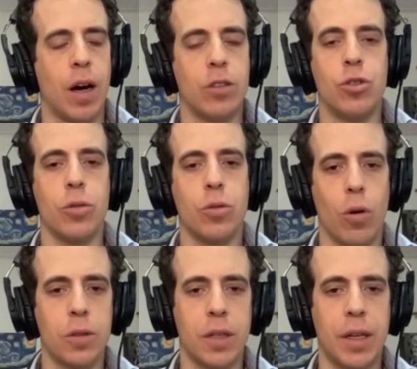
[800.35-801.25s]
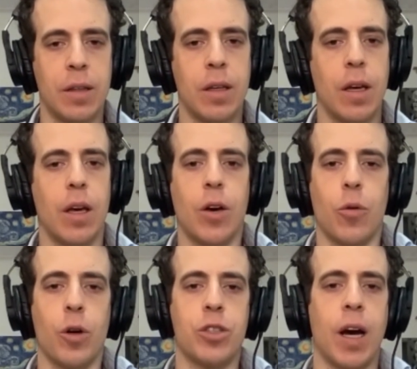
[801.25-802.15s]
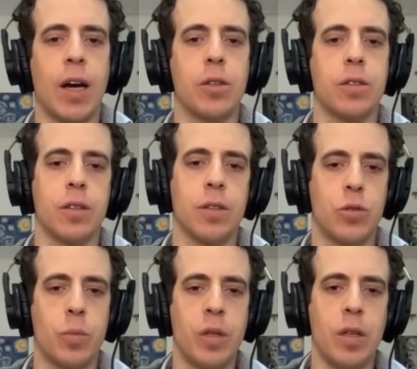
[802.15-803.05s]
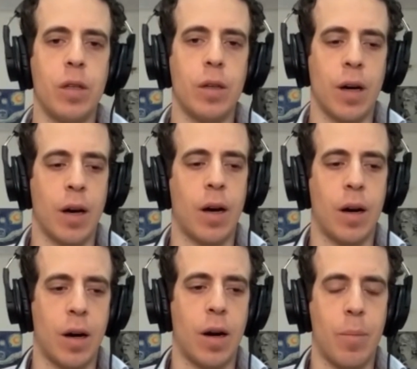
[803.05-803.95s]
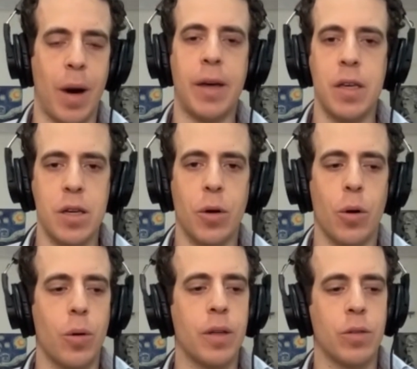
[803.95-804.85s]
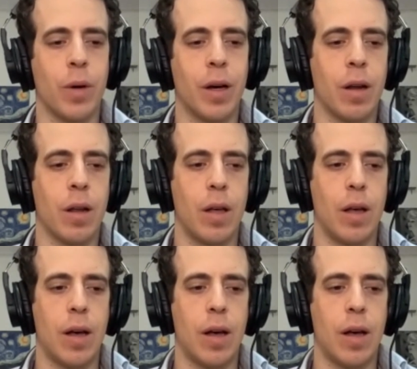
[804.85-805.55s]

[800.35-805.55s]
John Coltrane, which I consider to be my hero as well.